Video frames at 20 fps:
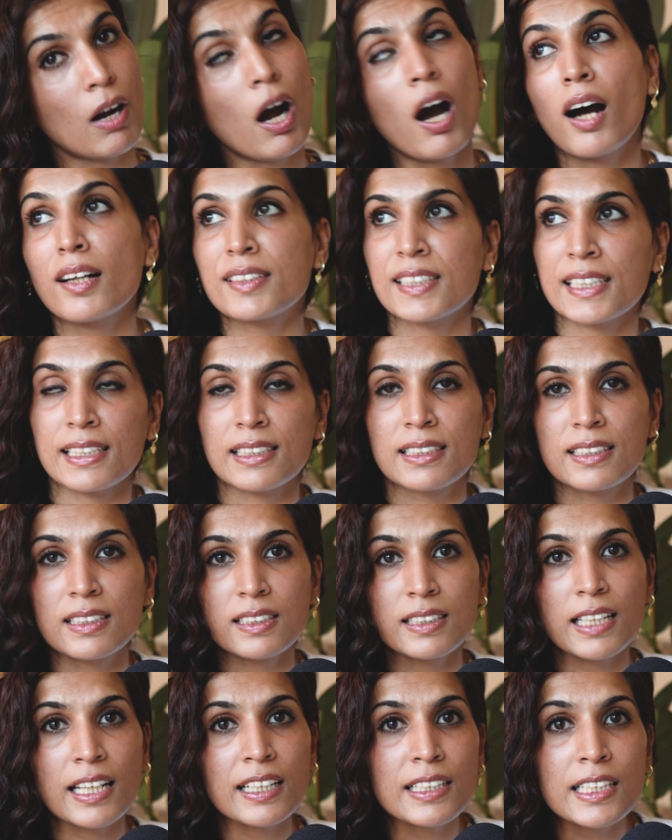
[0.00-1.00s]
Artists,
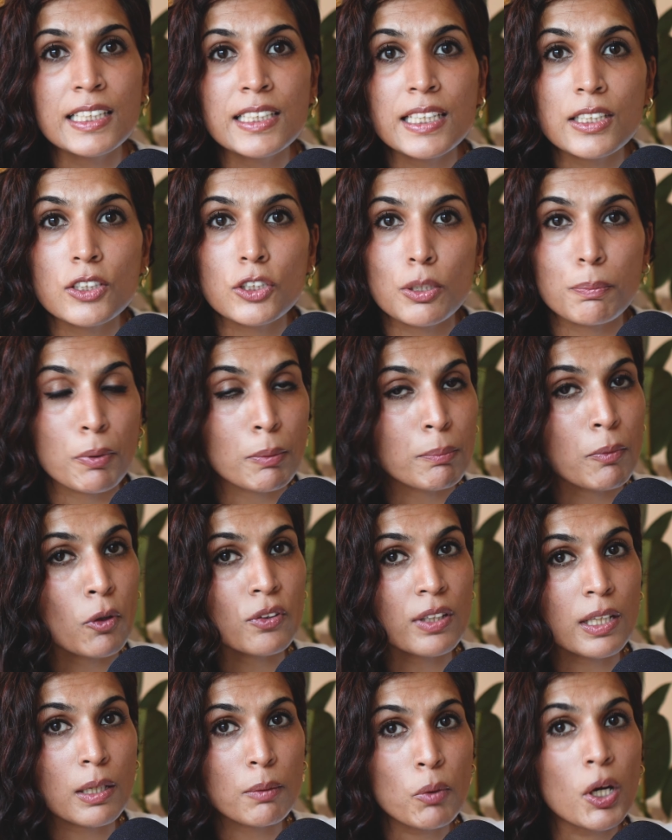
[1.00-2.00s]
they need it to
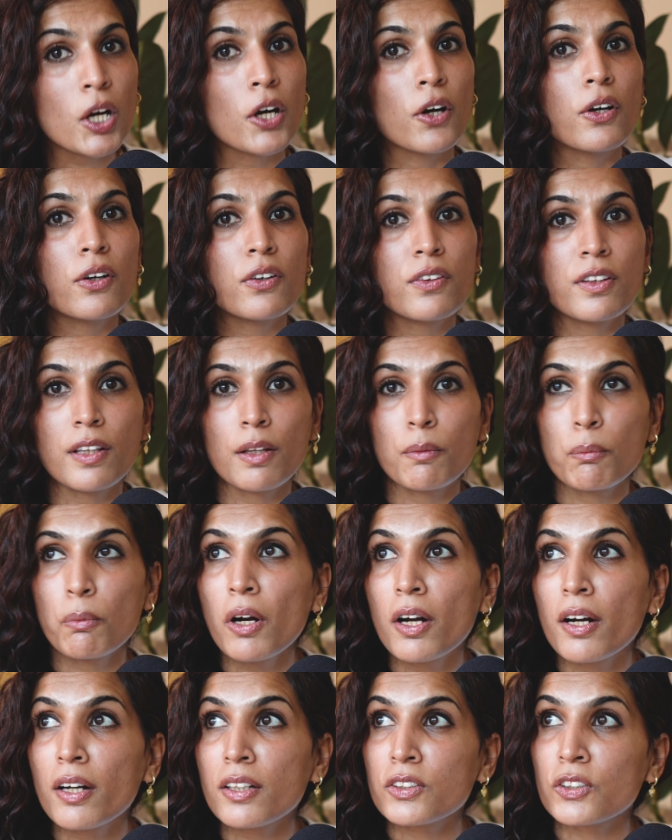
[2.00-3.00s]
promote their work, their
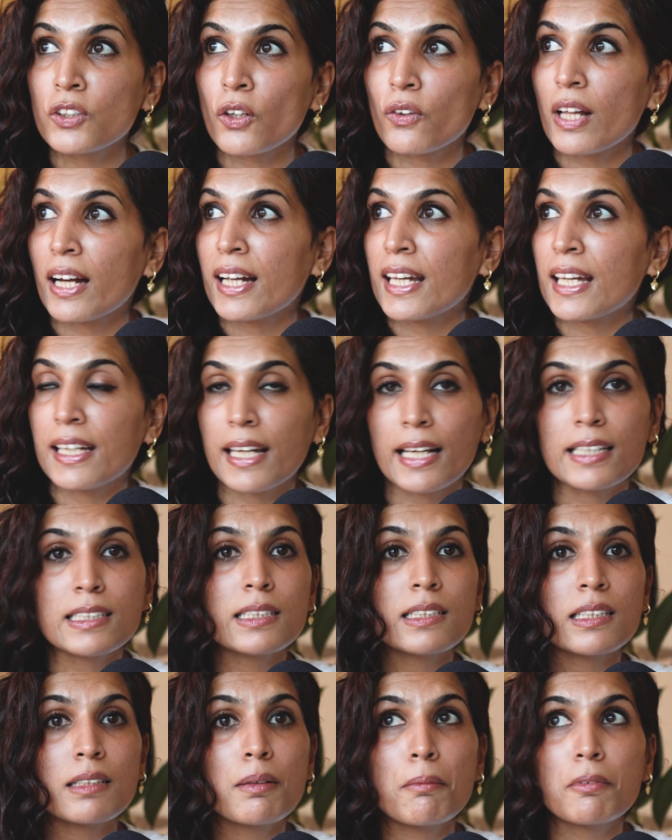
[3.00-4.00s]
work so that it
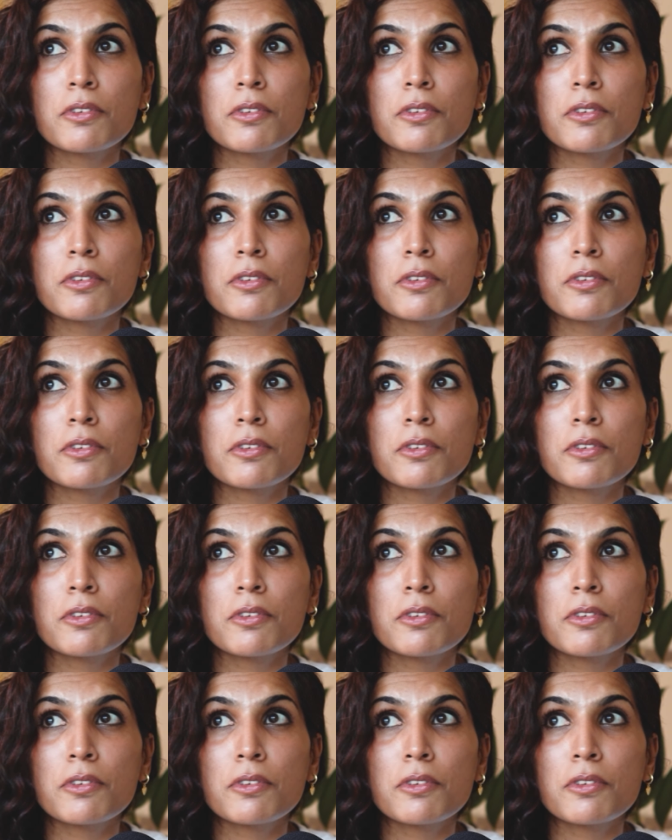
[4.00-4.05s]
gets